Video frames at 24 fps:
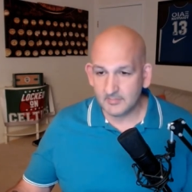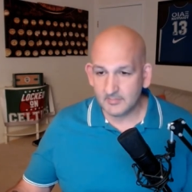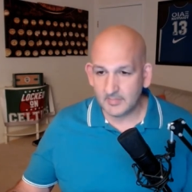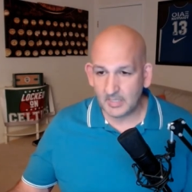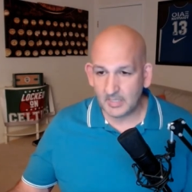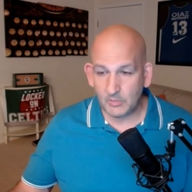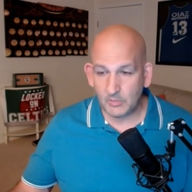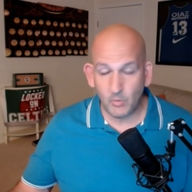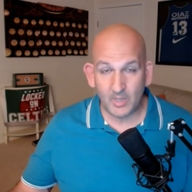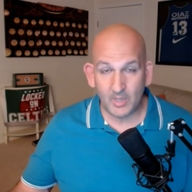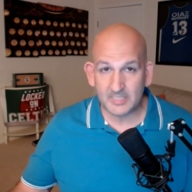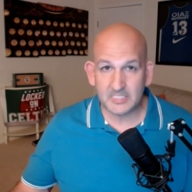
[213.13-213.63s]

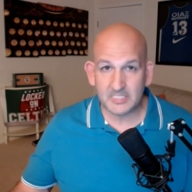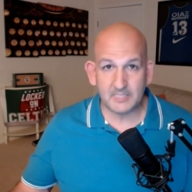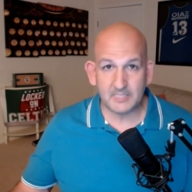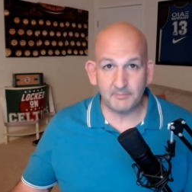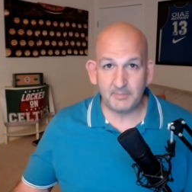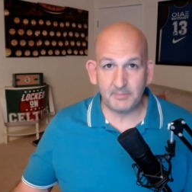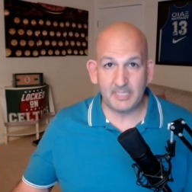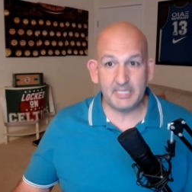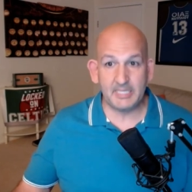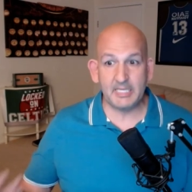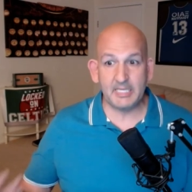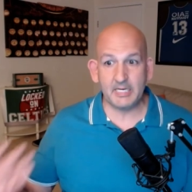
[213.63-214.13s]
He wants to
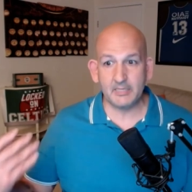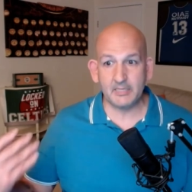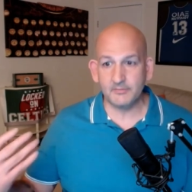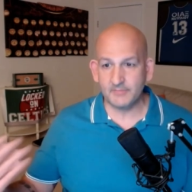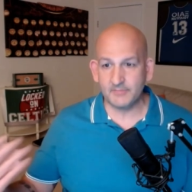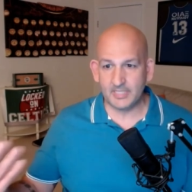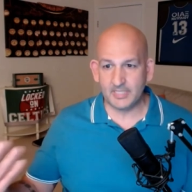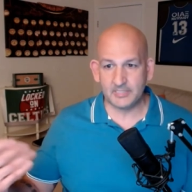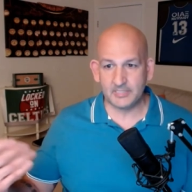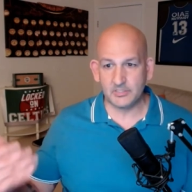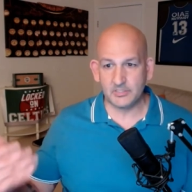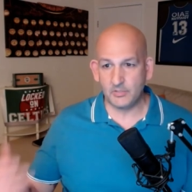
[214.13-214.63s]
be there.
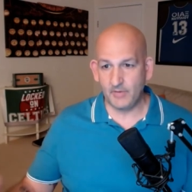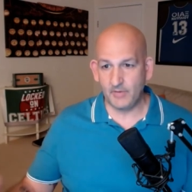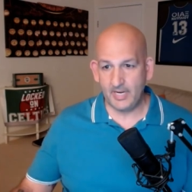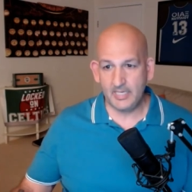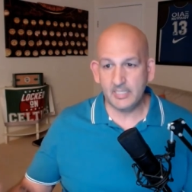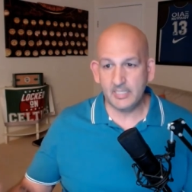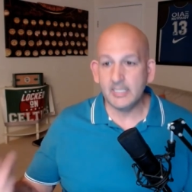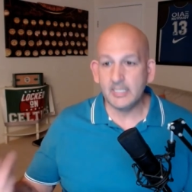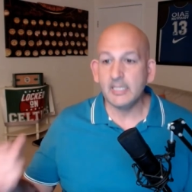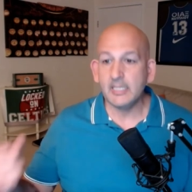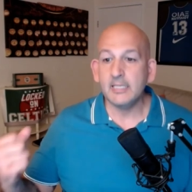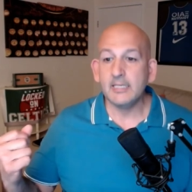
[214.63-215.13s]
That's
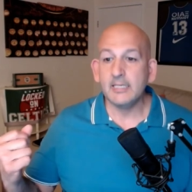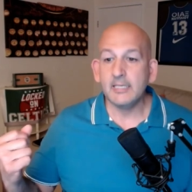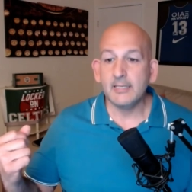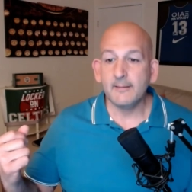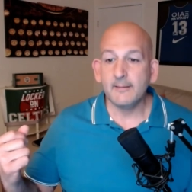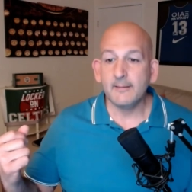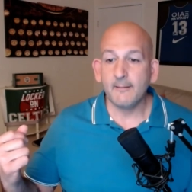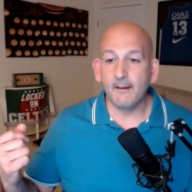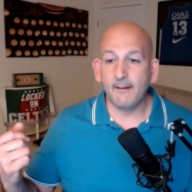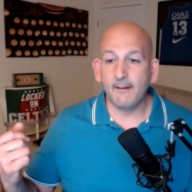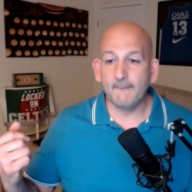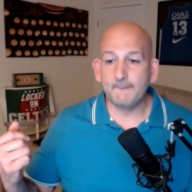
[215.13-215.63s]
great.
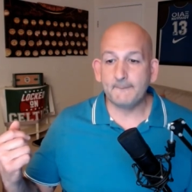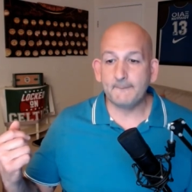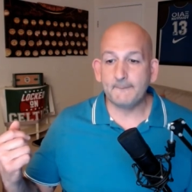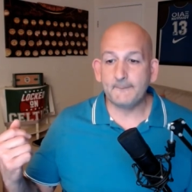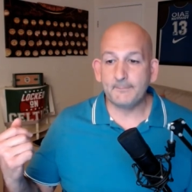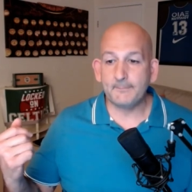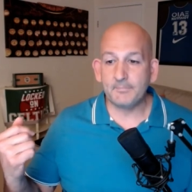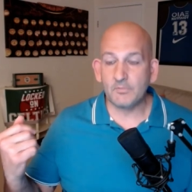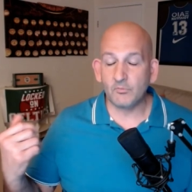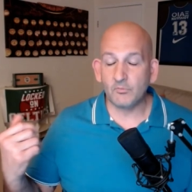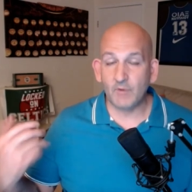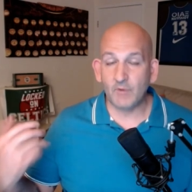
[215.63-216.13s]
Uh,
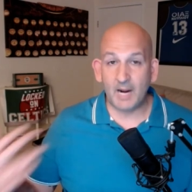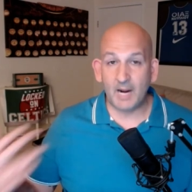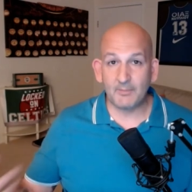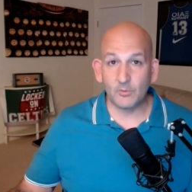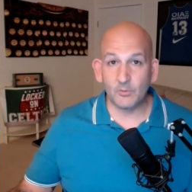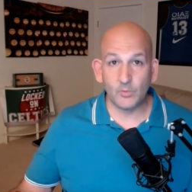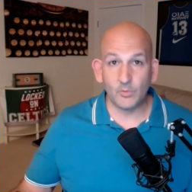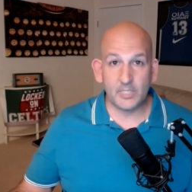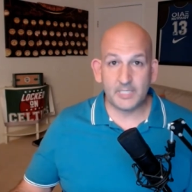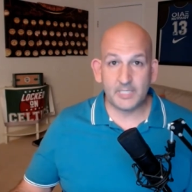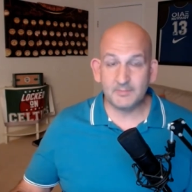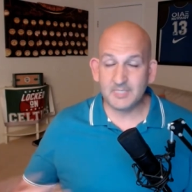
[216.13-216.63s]

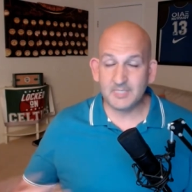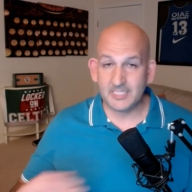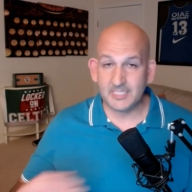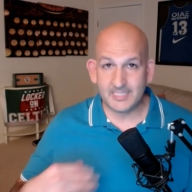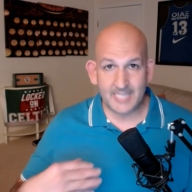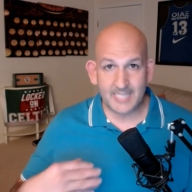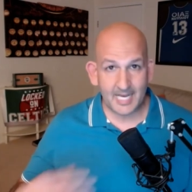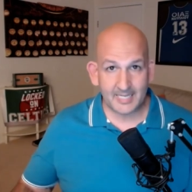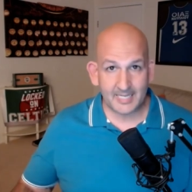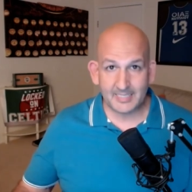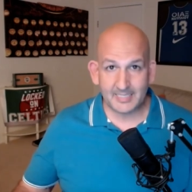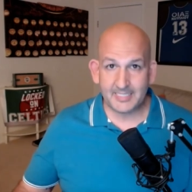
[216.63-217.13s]
Robert Williams,
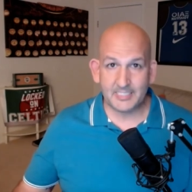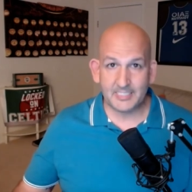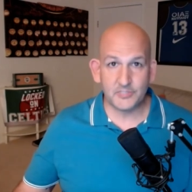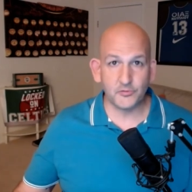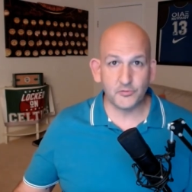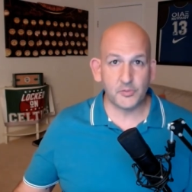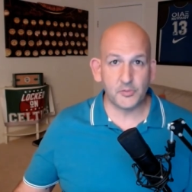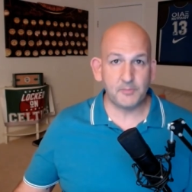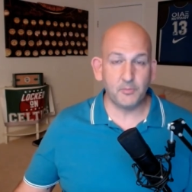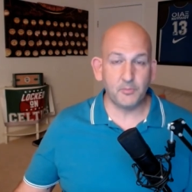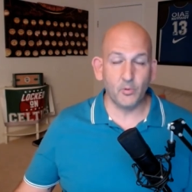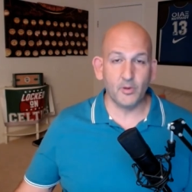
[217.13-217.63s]
not on the
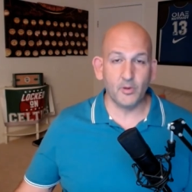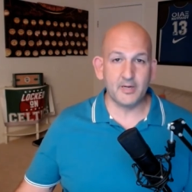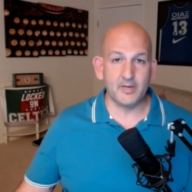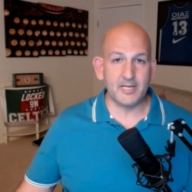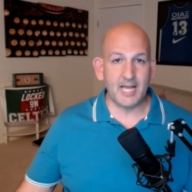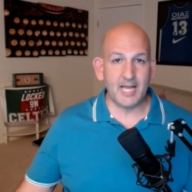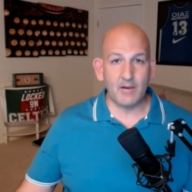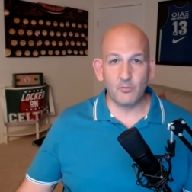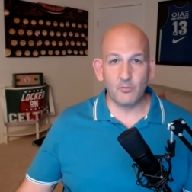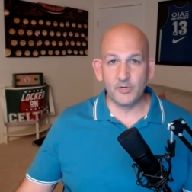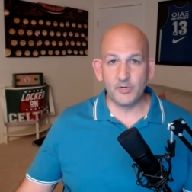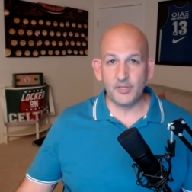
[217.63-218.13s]
injury report,
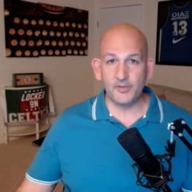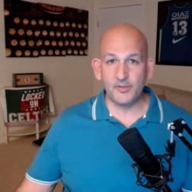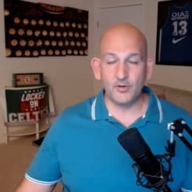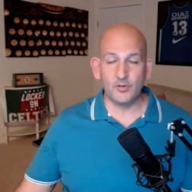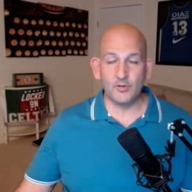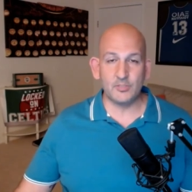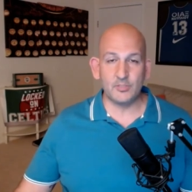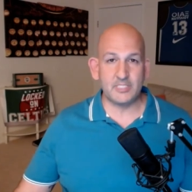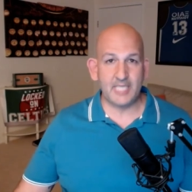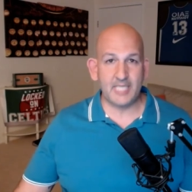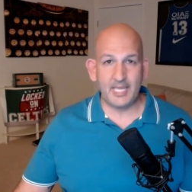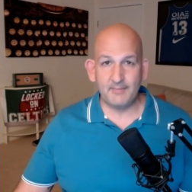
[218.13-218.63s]
not one of
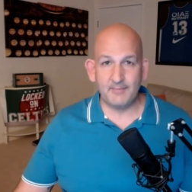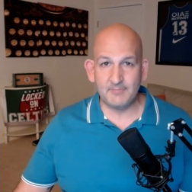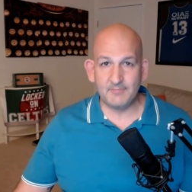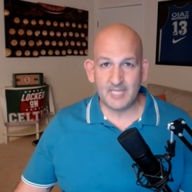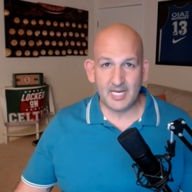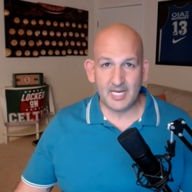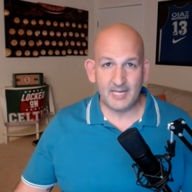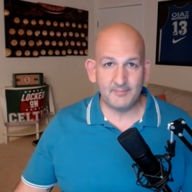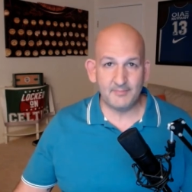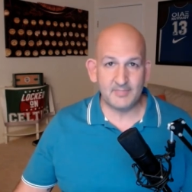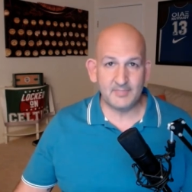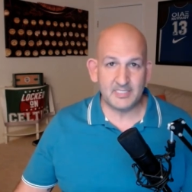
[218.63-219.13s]
those game
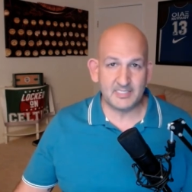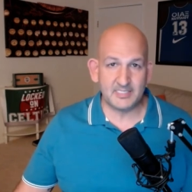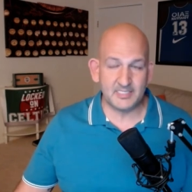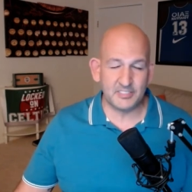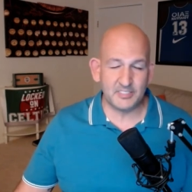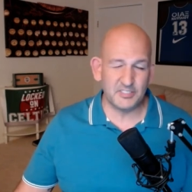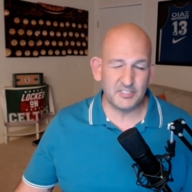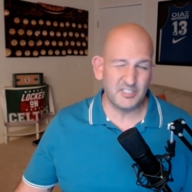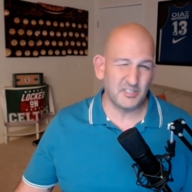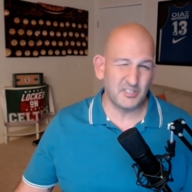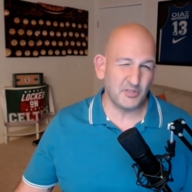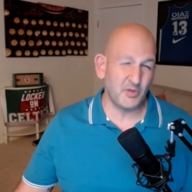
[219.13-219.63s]
time
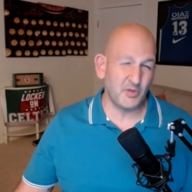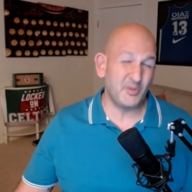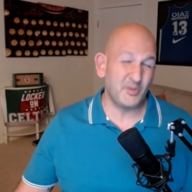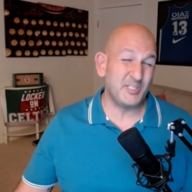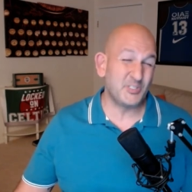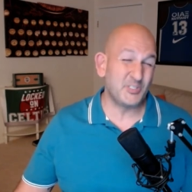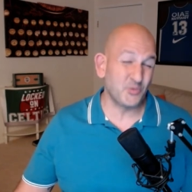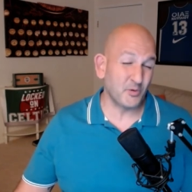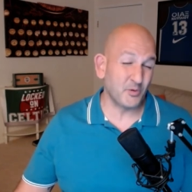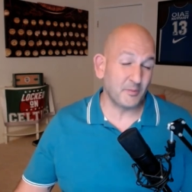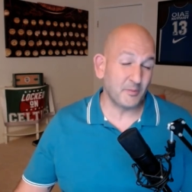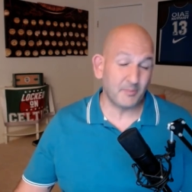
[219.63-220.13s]
decisions, although he
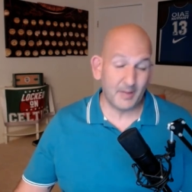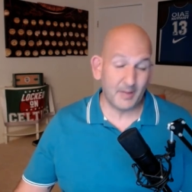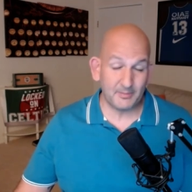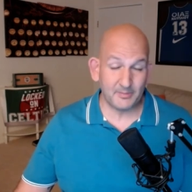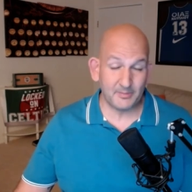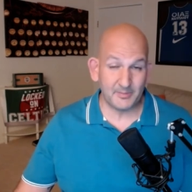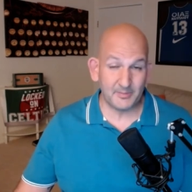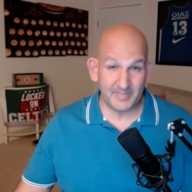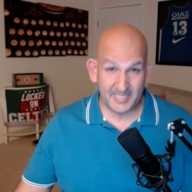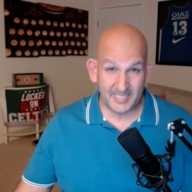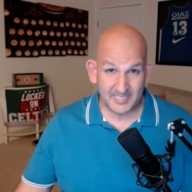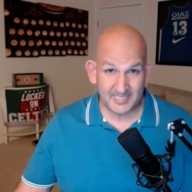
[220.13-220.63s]
sort of
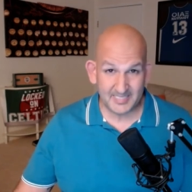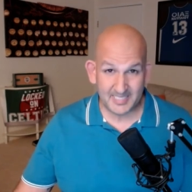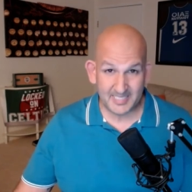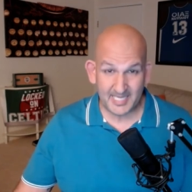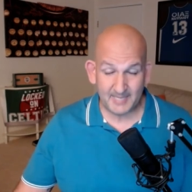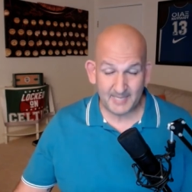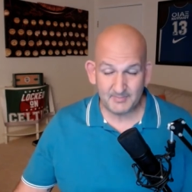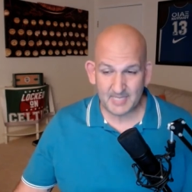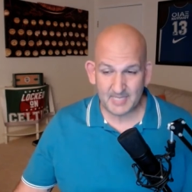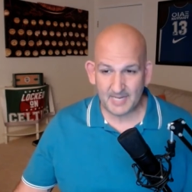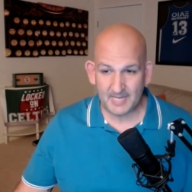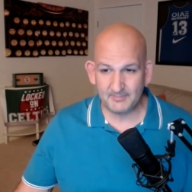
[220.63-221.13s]
probably is a
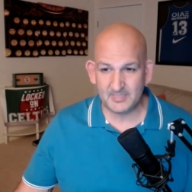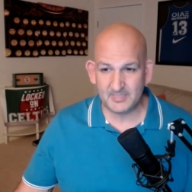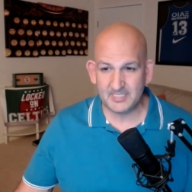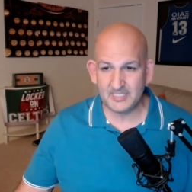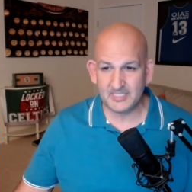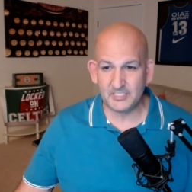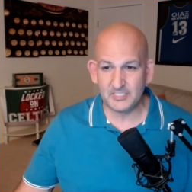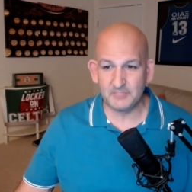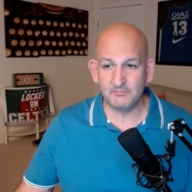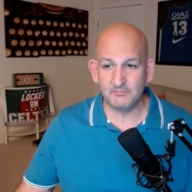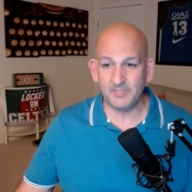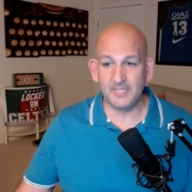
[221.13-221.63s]
game time
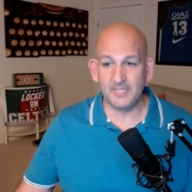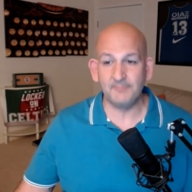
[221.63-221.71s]
decision.